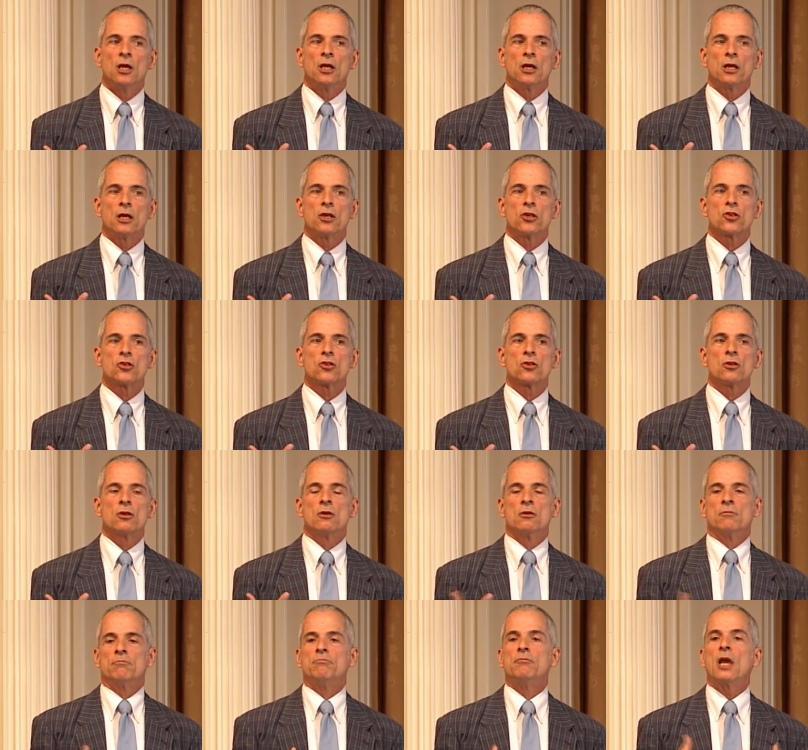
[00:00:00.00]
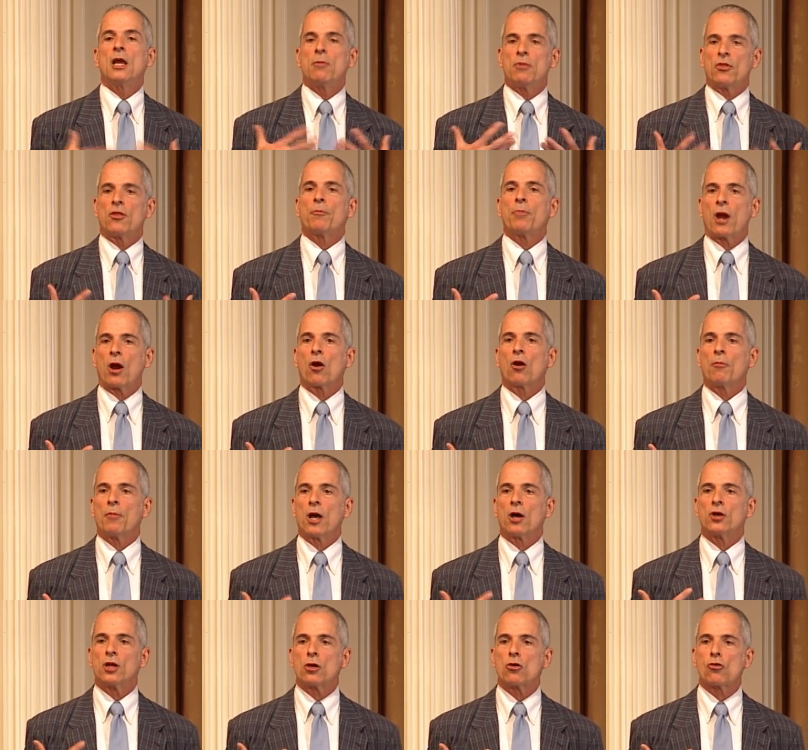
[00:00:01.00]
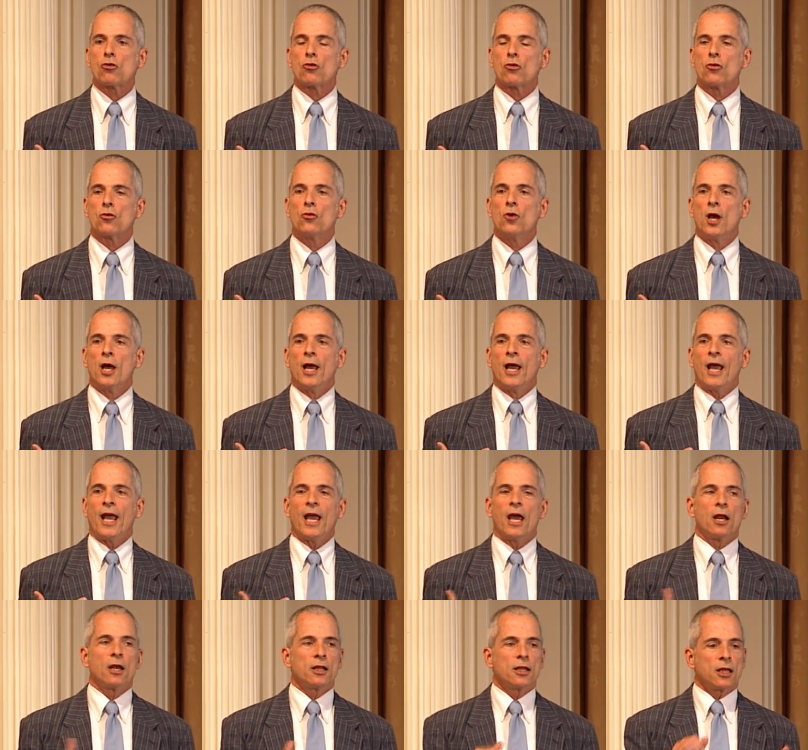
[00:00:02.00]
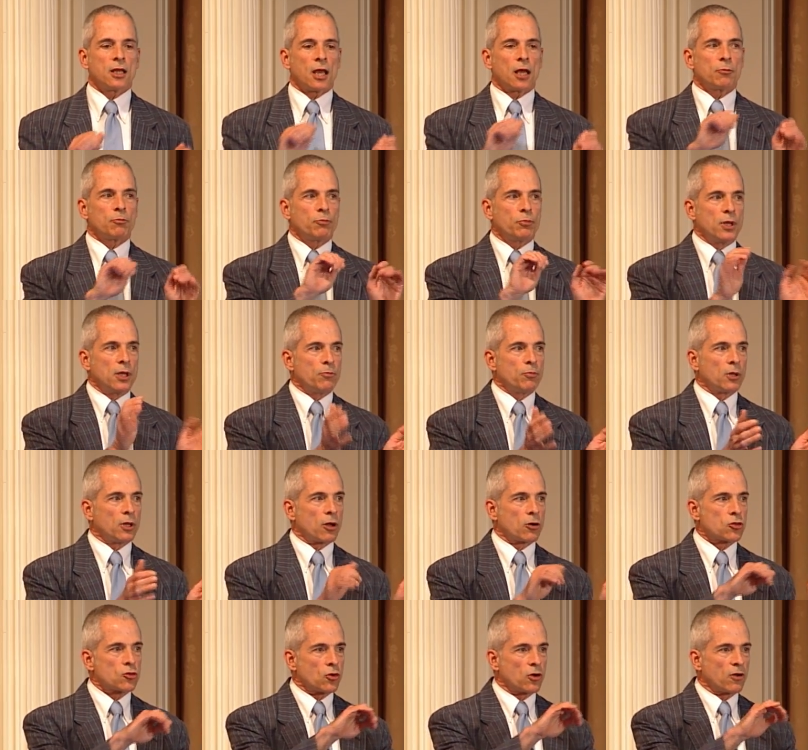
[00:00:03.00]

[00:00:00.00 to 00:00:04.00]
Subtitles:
is maybe the paramount issue, and yet people are sort